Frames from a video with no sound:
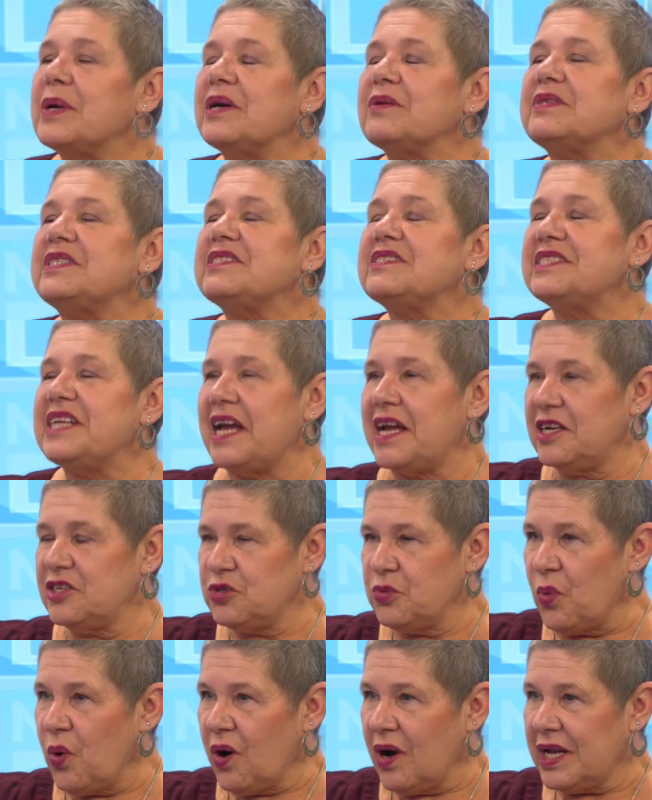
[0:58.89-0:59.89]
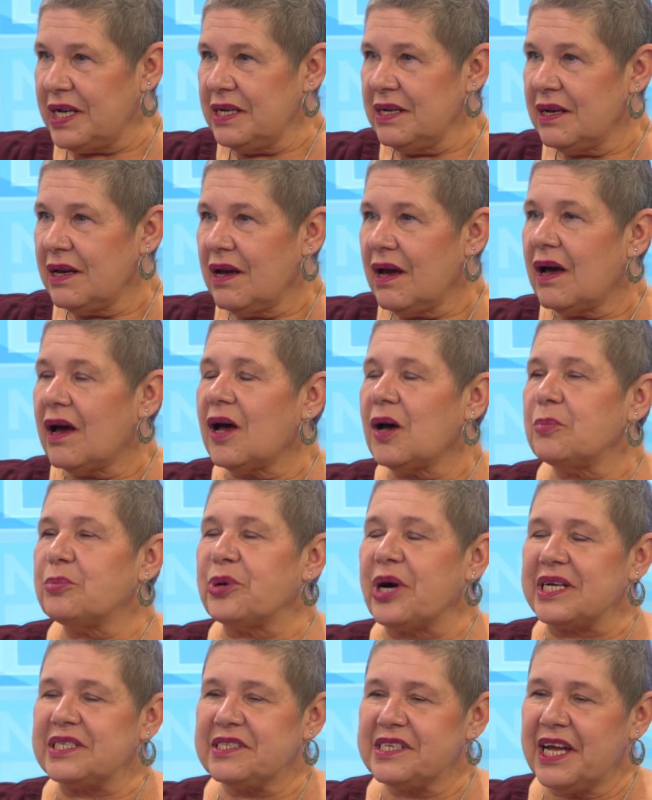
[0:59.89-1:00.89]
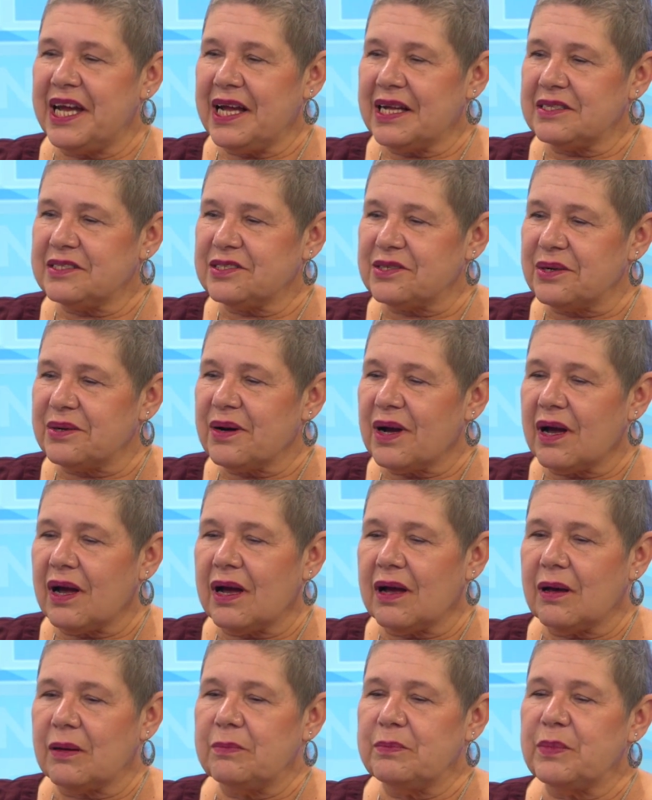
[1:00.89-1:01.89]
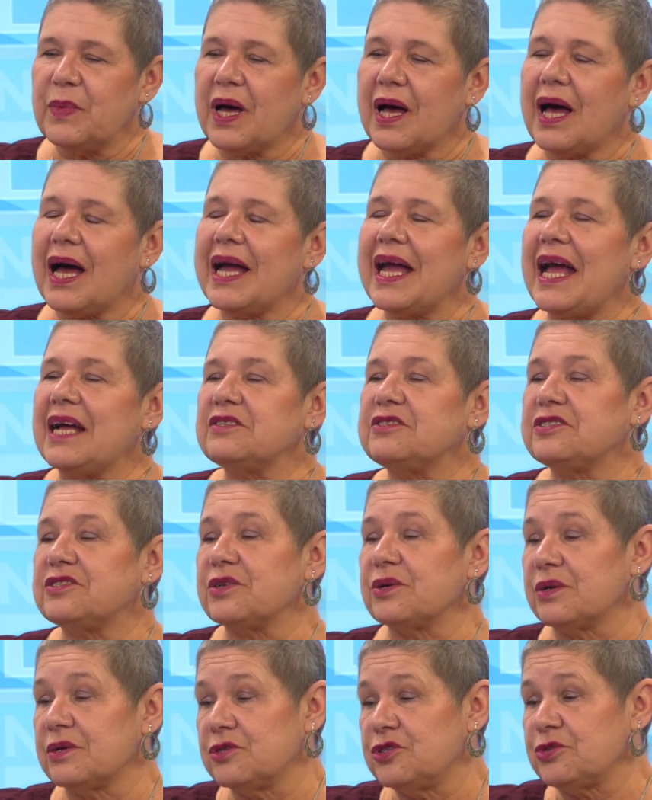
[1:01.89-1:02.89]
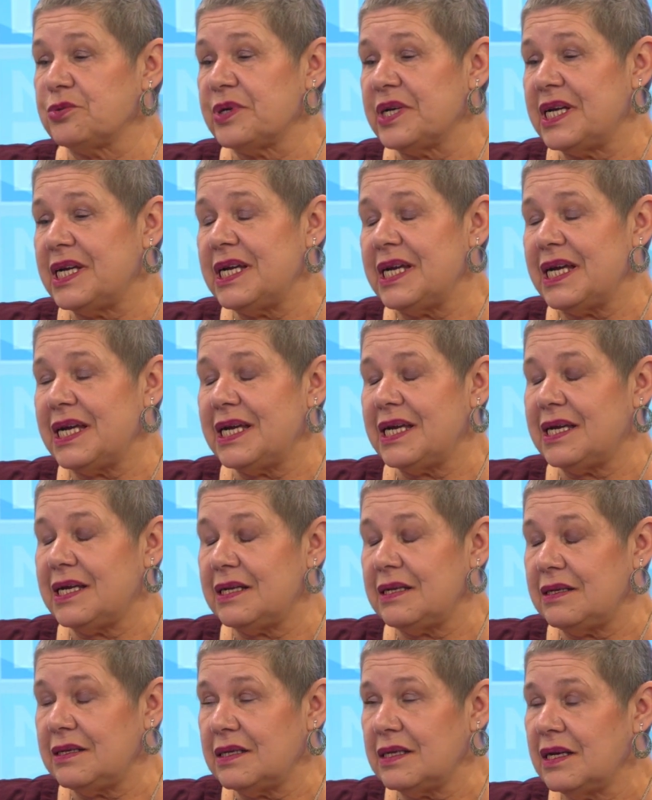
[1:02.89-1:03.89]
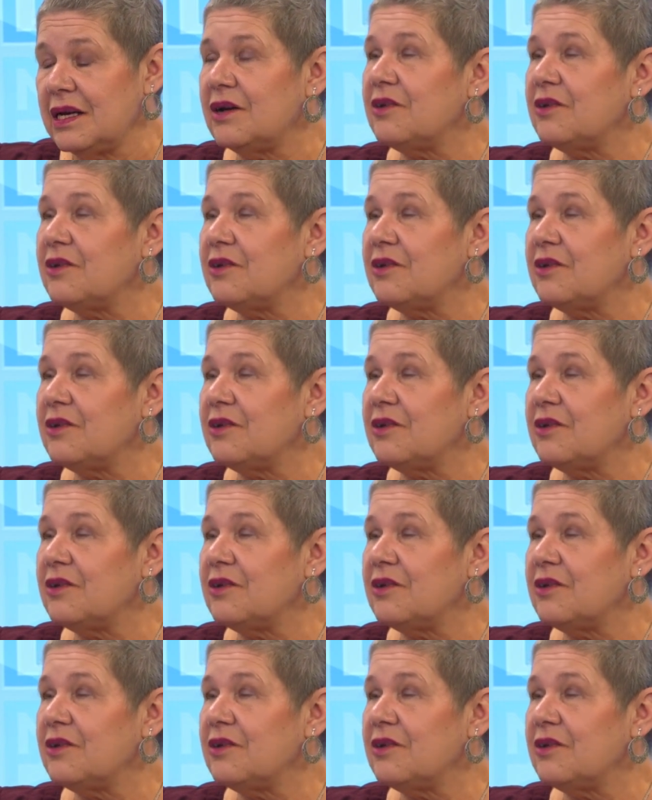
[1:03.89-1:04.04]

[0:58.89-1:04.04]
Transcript: it was stage one uh, breast cancer. Um, I had surgery in